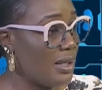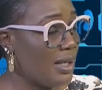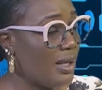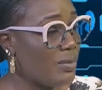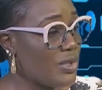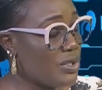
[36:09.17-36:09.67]

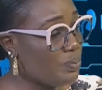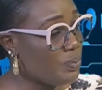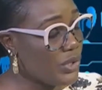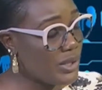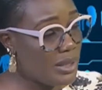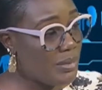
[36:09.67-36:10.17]
and we
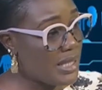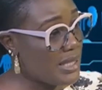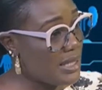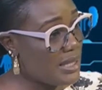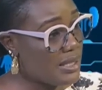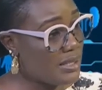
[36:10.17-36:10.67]
support them
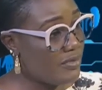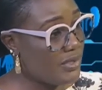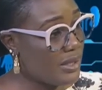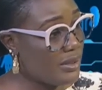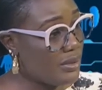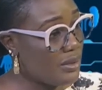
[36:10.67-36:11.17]
extensively
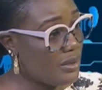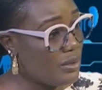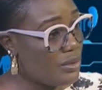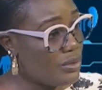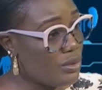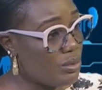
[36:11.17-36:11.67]
to